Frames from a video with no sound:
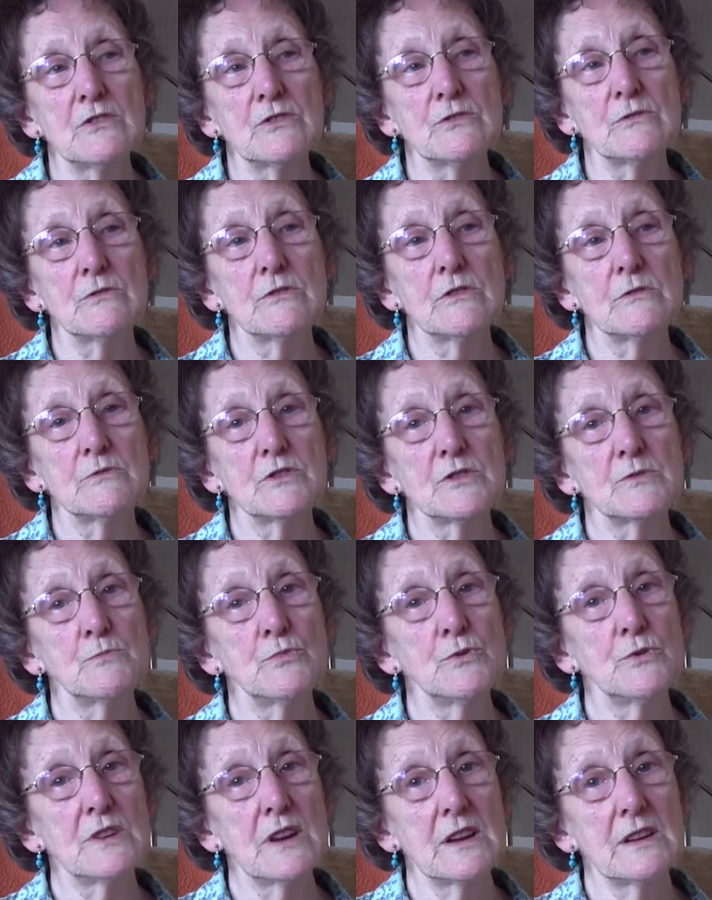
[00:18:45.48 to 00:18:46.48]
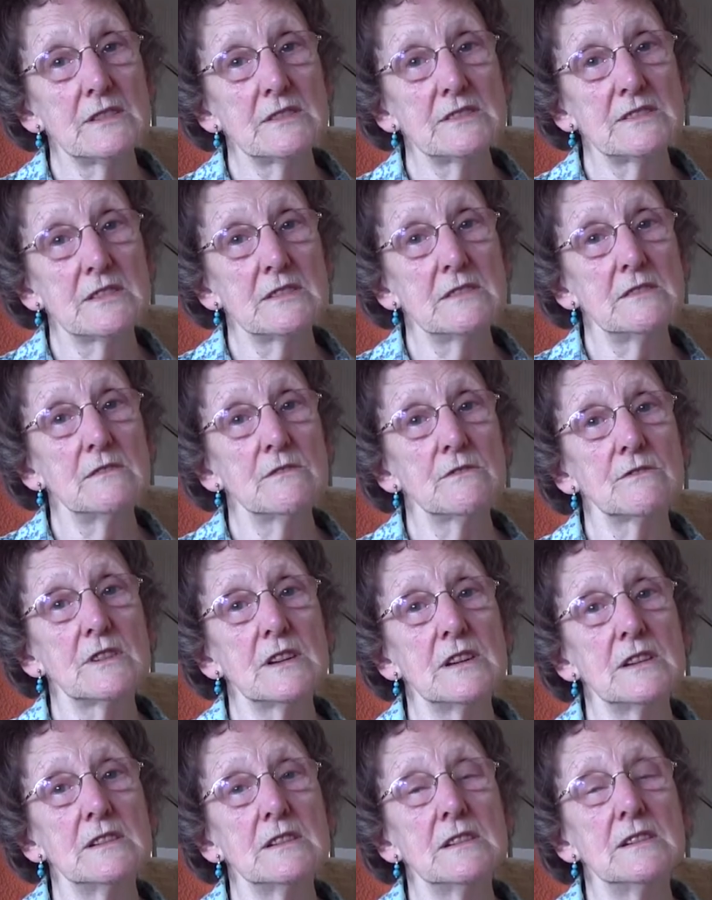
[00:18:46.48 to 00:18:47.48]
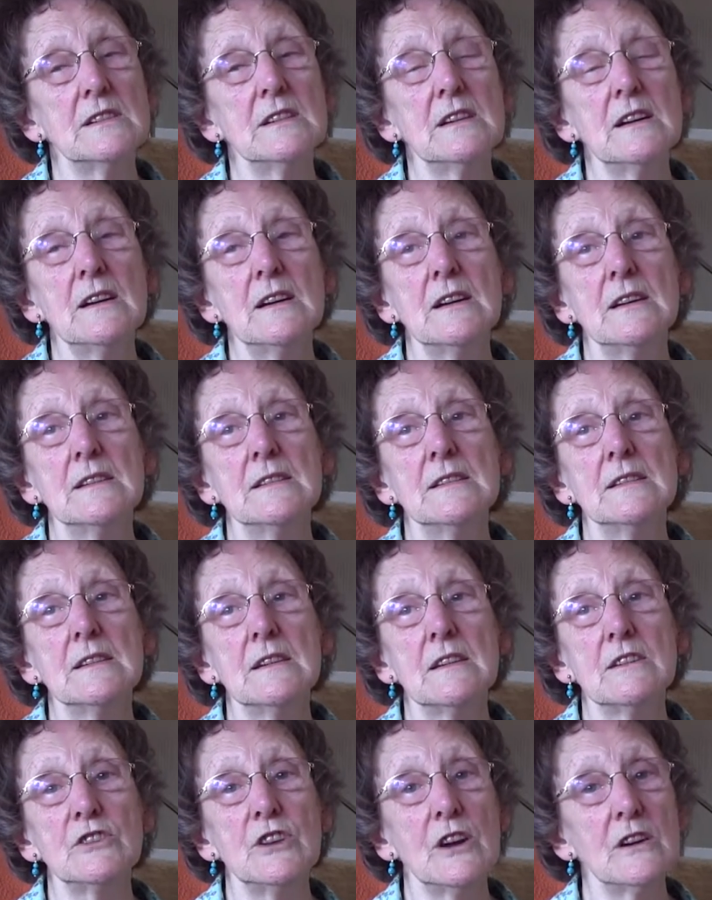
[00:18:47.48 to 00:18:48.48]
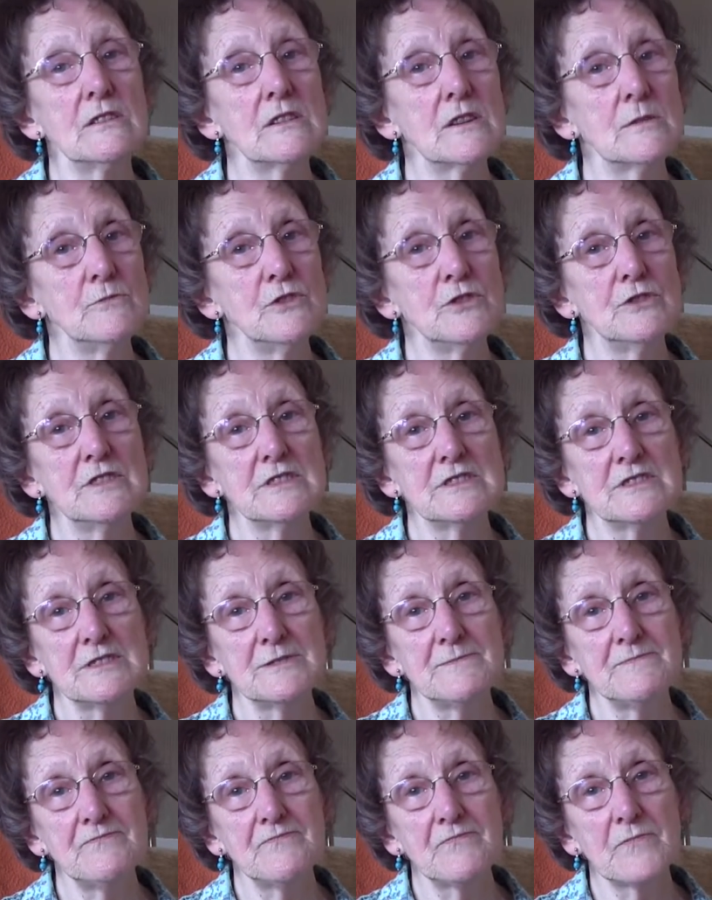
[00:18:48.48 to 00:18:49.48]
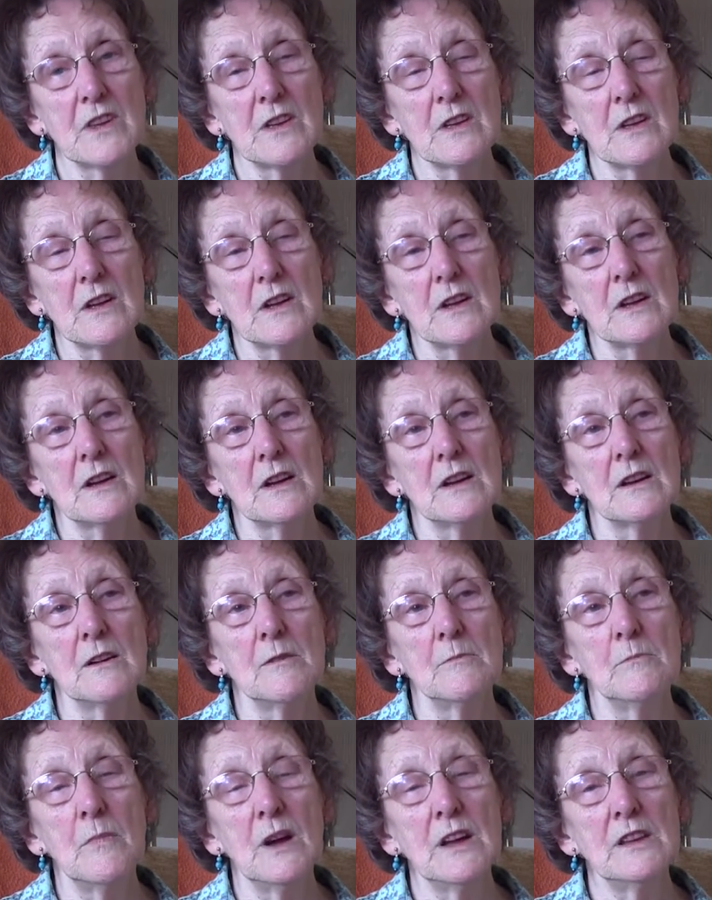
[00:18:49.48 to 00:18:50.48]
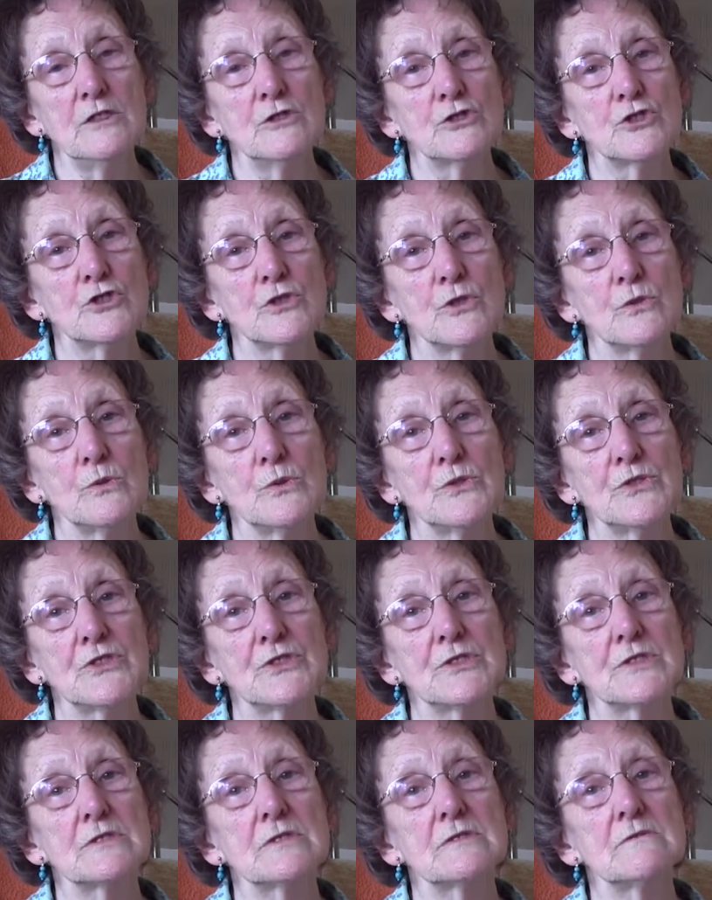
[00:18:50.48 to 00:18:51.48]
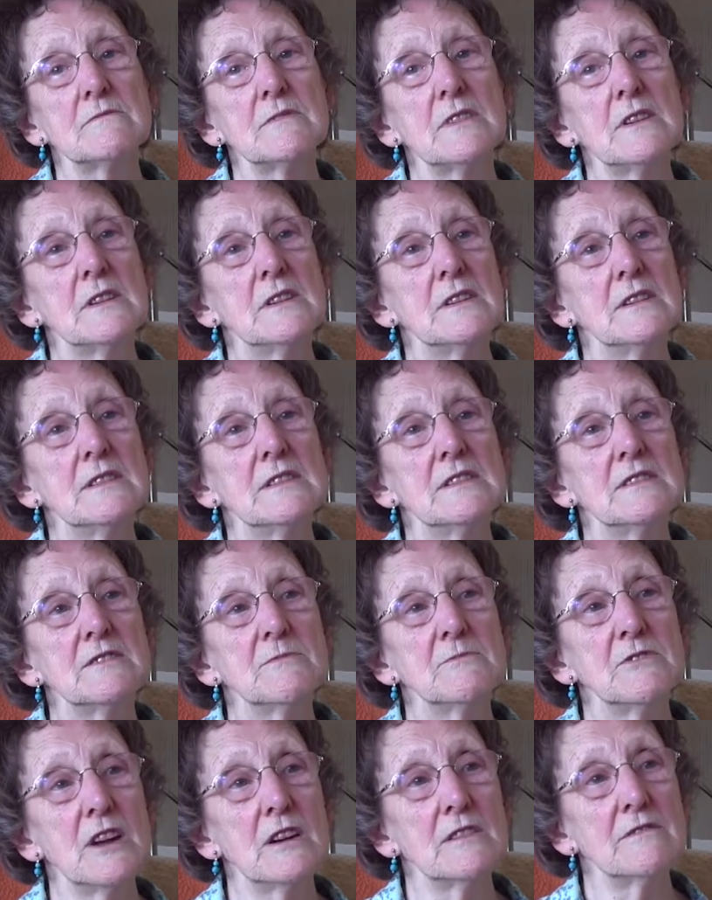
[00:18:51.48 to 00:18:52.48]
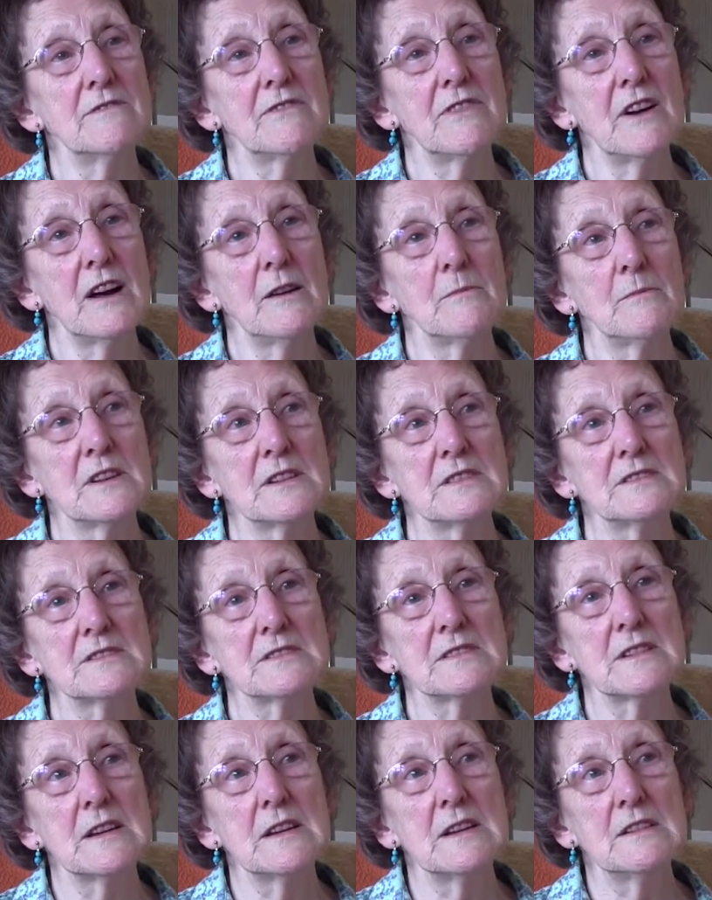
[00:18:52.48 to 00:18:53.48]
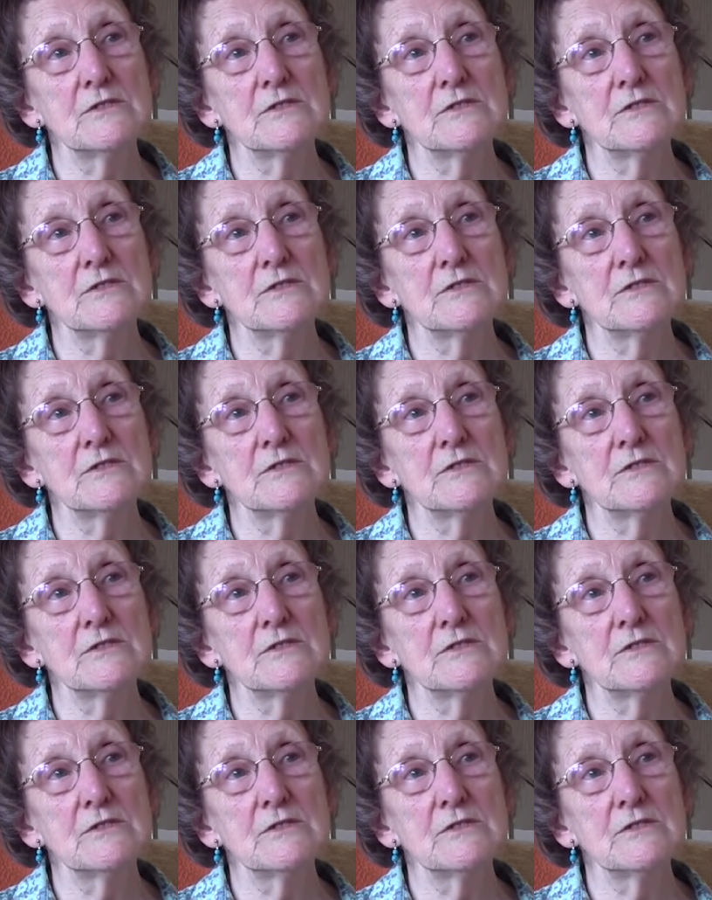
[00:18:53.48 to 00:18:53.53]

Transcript: so there was bookings in already and a young community, um, miners' rows and young families.